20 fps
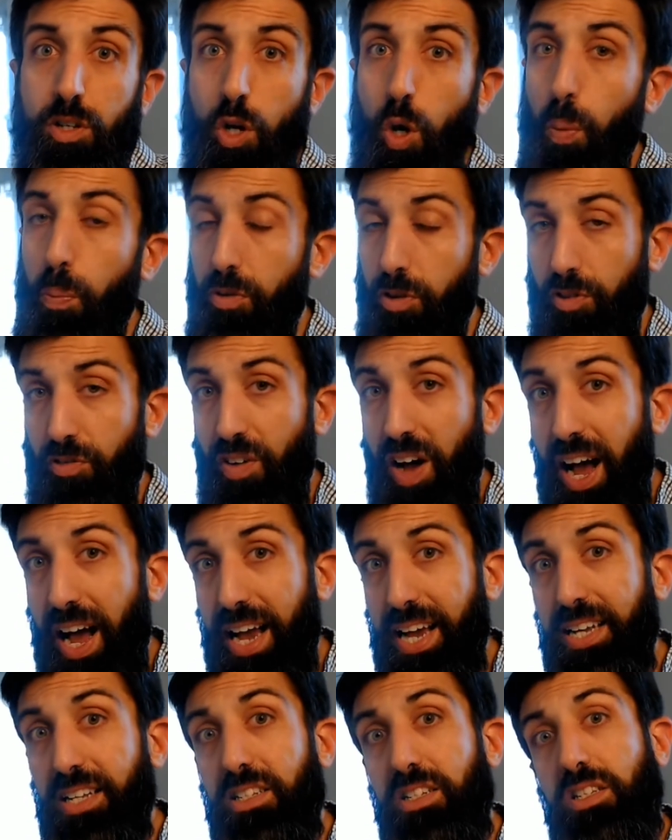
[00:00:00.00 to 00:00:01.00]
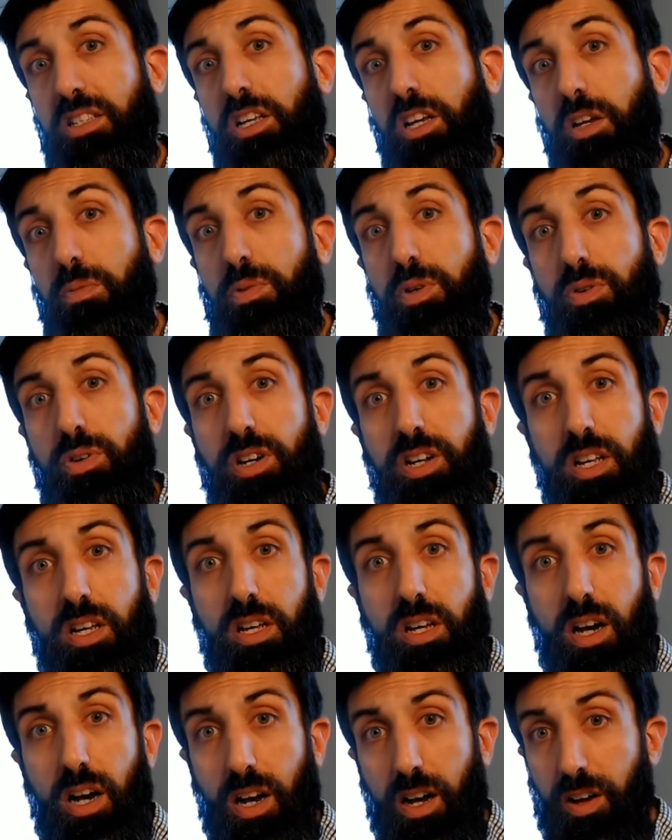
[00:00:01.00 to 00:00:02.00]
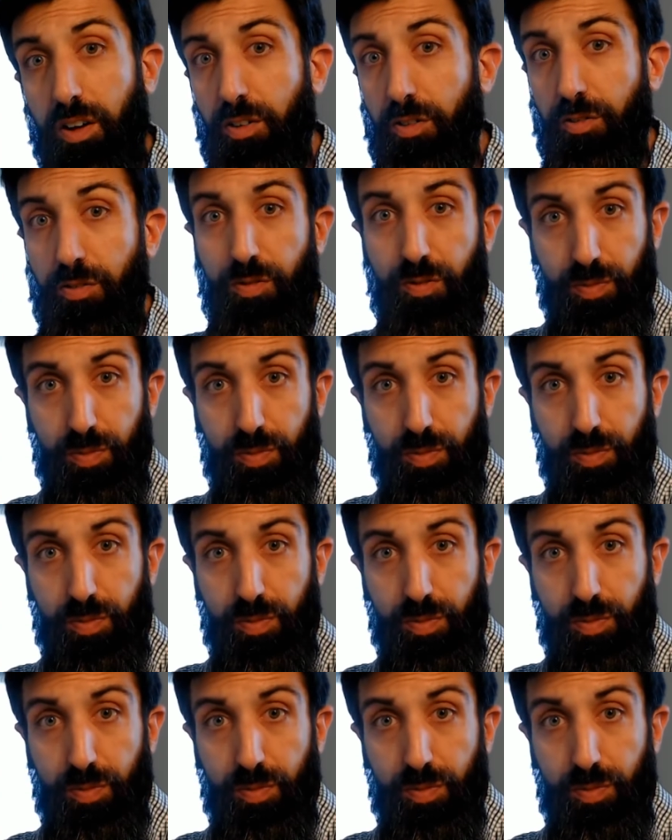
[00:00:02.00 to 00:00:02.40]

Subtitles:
provides the community of